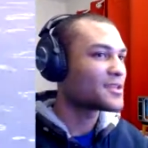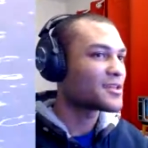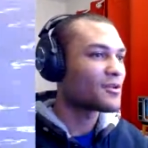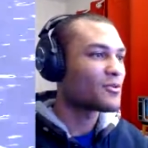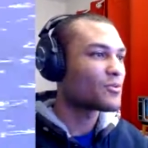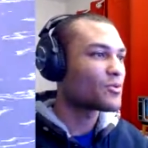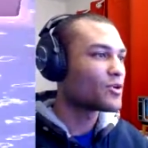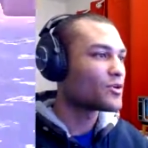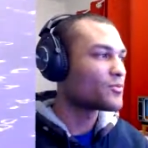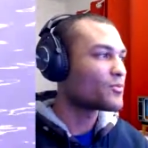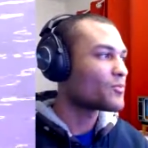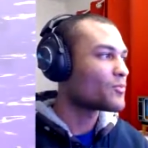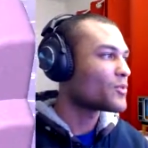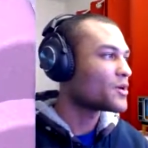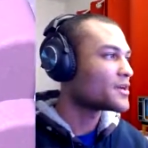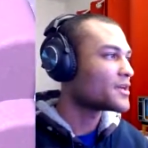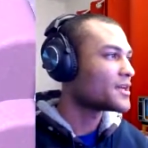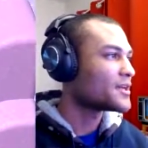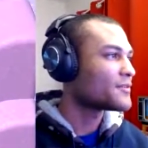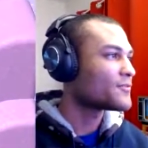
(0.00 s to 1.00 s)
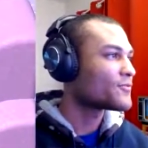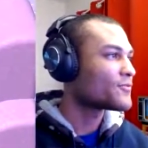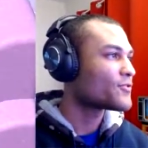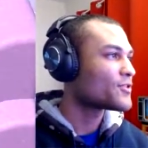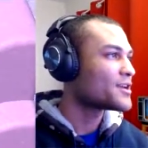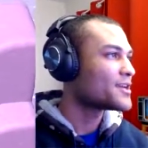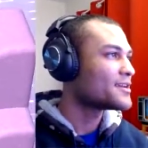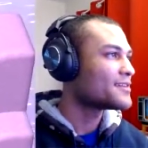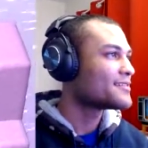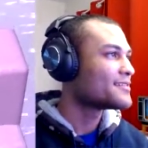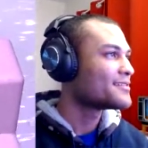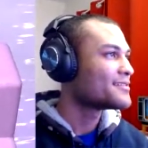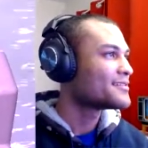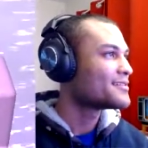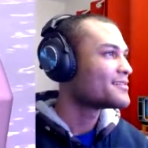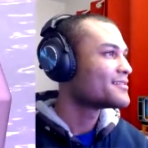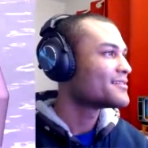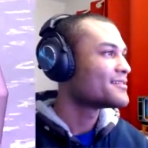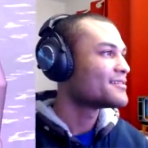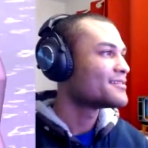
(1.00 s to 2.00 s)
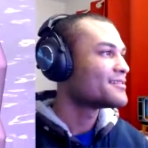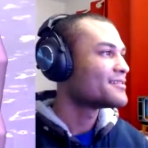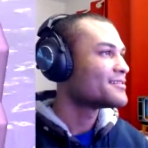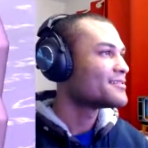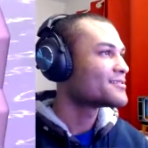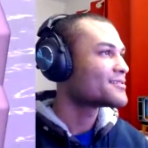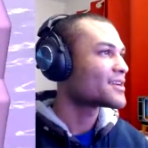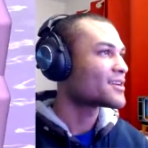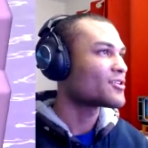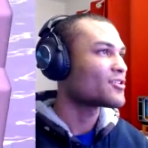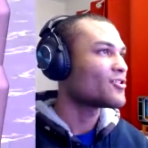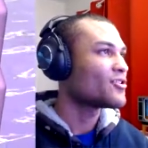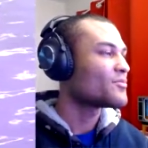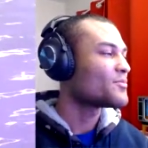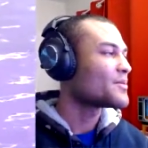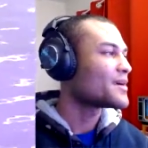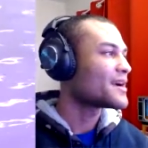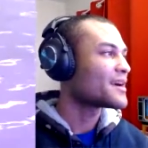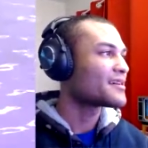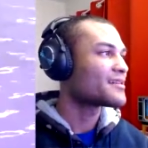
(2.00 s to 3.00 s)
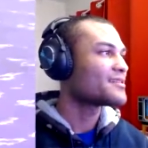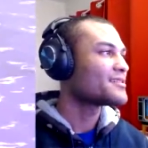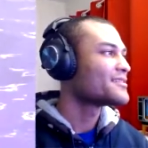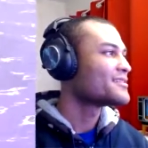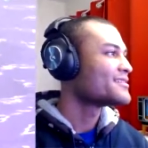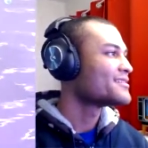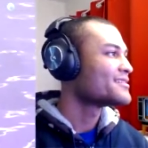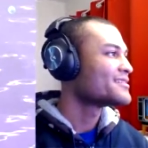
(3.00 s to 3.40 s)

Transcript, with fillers: the world 1 and three, So I can go back.